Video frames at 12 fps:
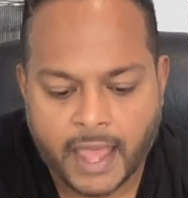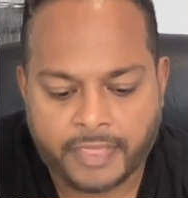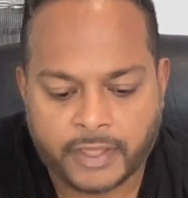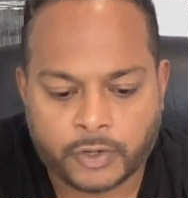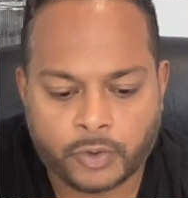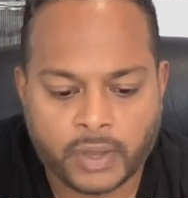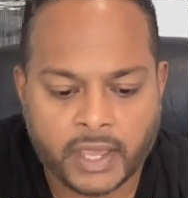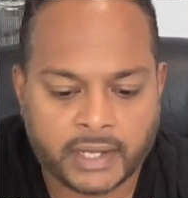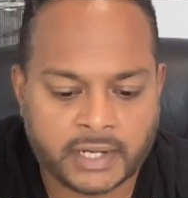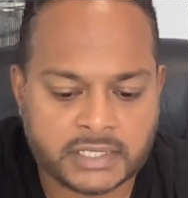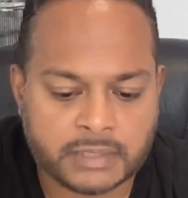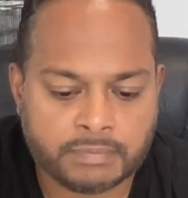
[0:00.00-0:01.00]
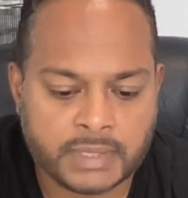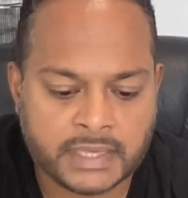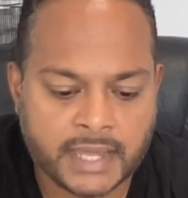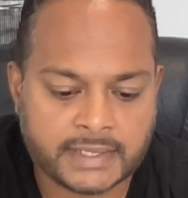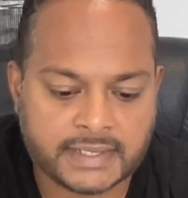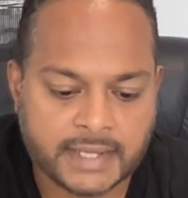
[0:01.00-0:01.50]
and then go ahead and submit
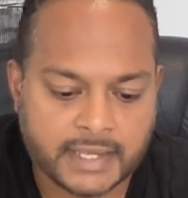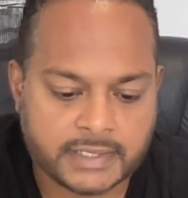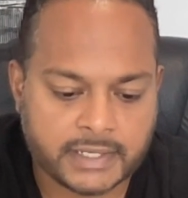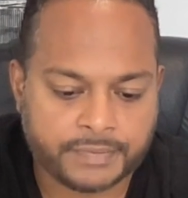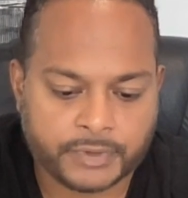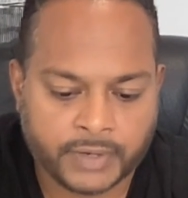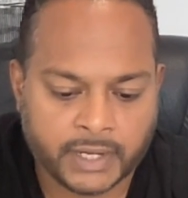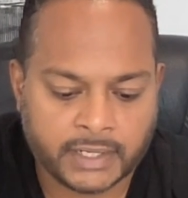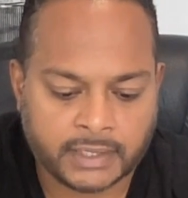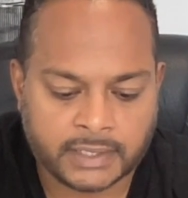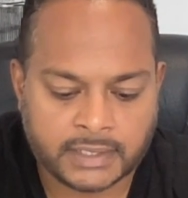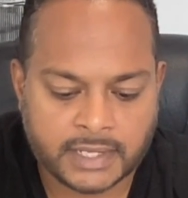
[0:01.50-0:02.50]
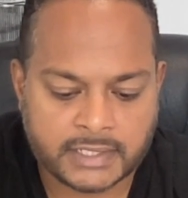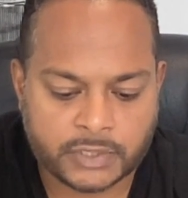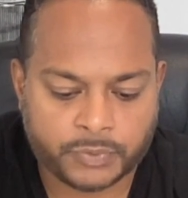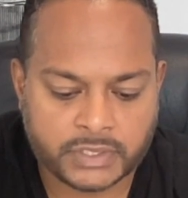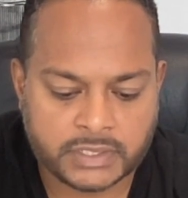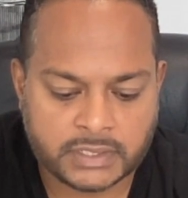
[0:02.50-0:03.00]
that to Tesla, right? And then Tesla
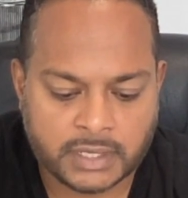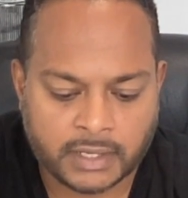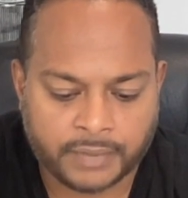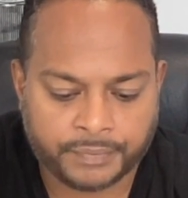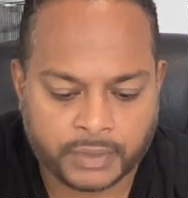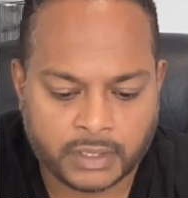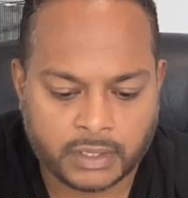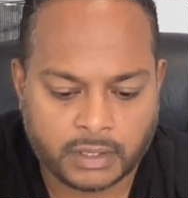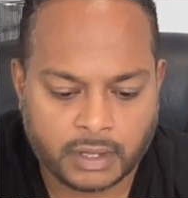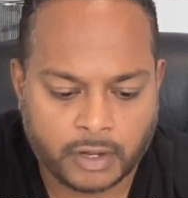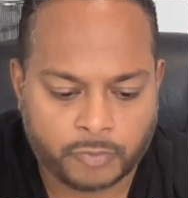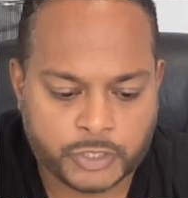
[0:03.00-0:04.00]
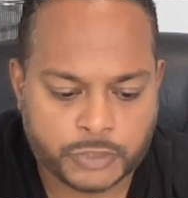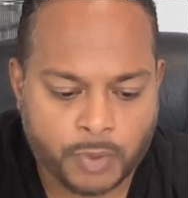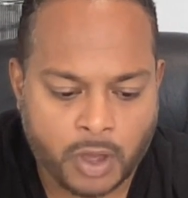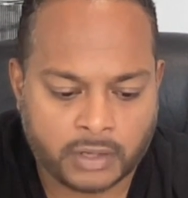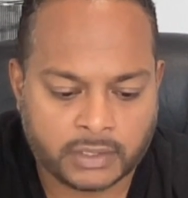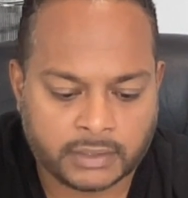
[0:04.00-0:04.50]
will um, uh,
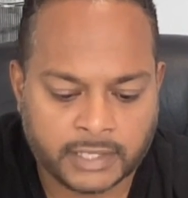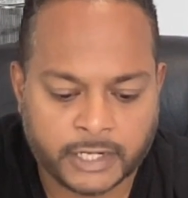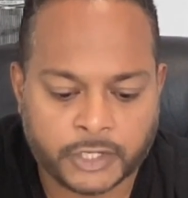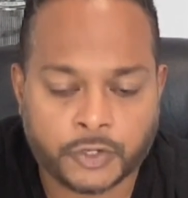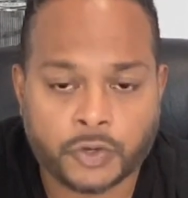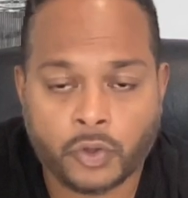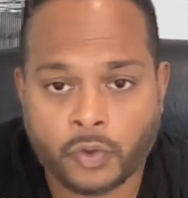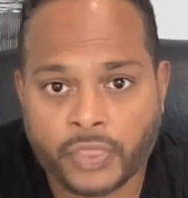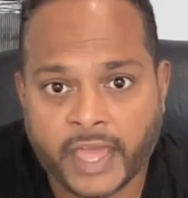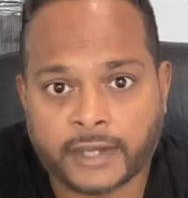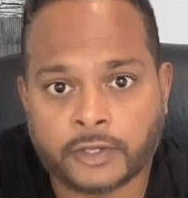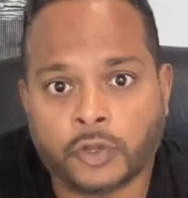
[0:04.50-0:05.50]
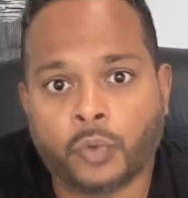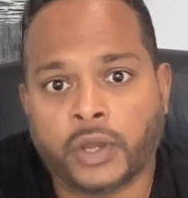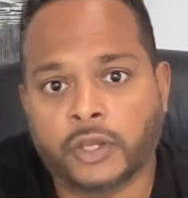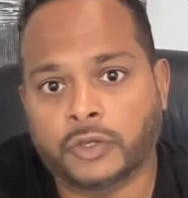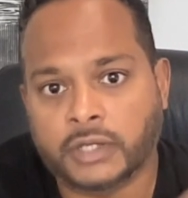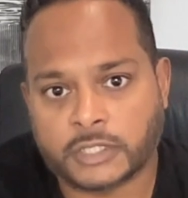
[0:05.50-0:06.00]
respond, letting you know that you know
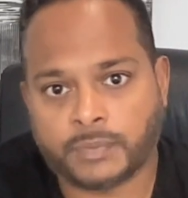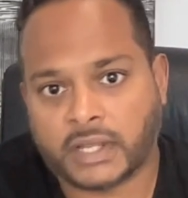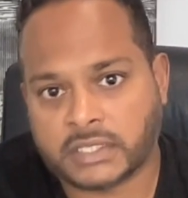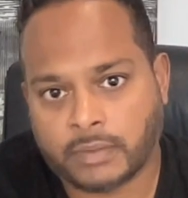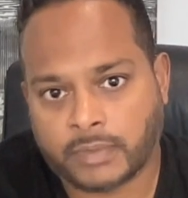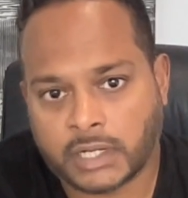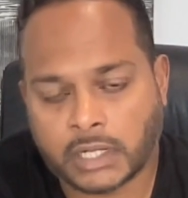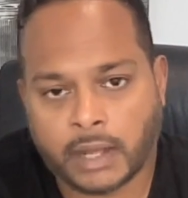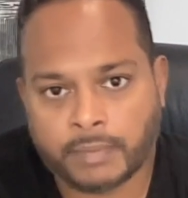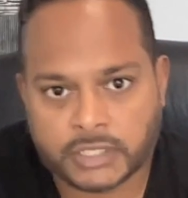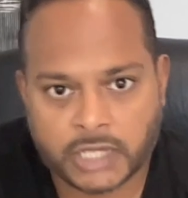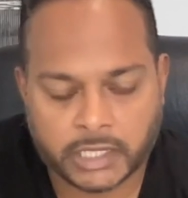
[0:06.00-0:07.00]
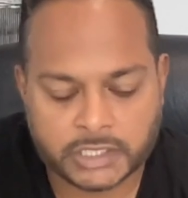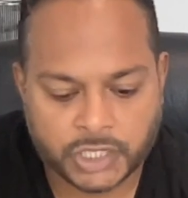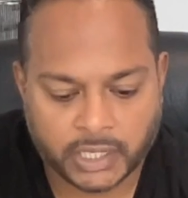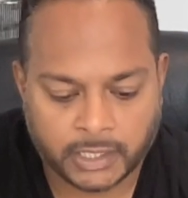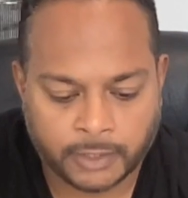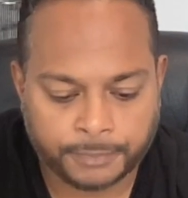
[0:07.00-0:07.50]
when you could expect somebody to come and check
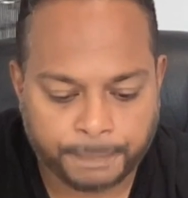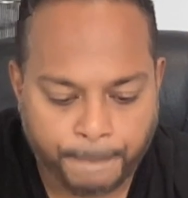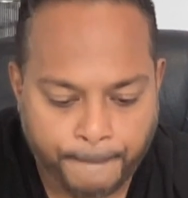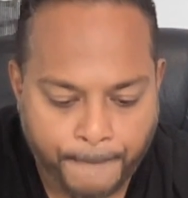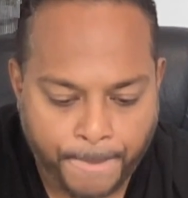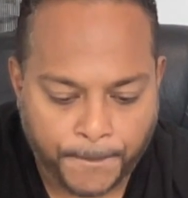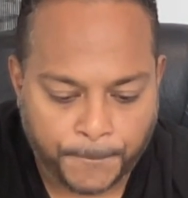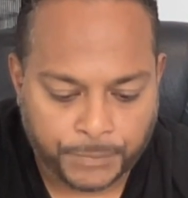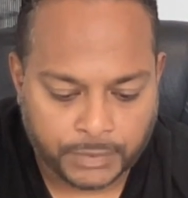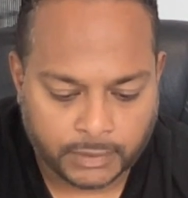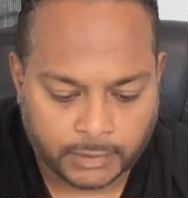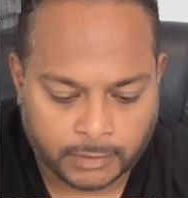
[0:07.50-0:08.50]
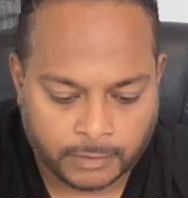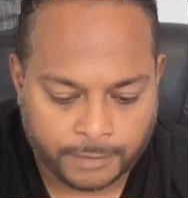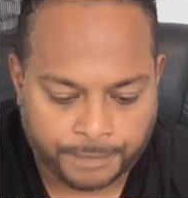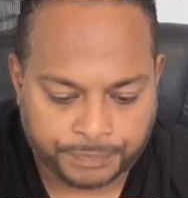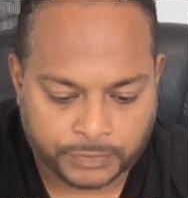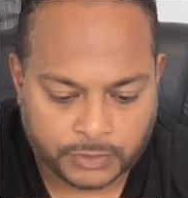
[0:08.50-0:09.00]
check it out.
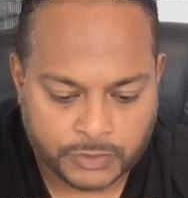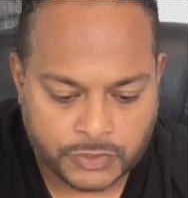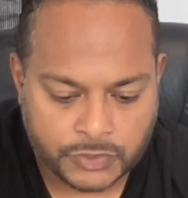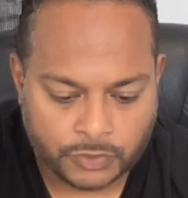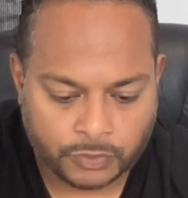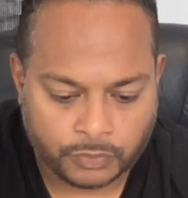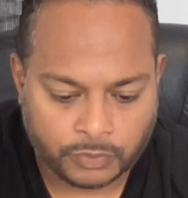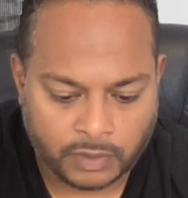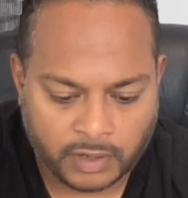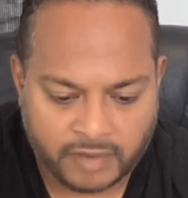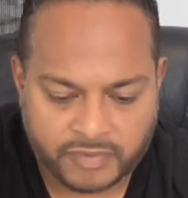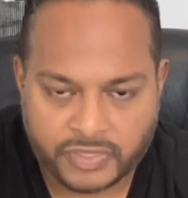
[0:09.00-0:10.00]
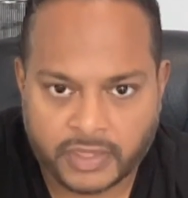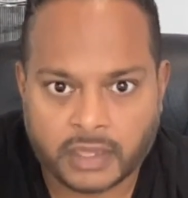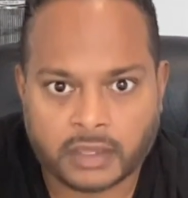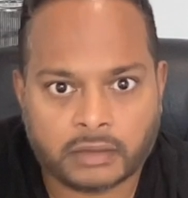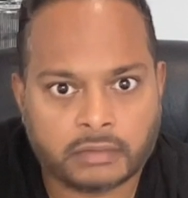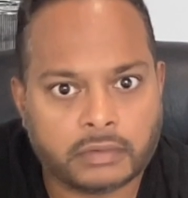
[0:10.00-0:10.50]
Um, so
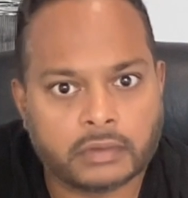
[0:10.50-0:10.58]
everything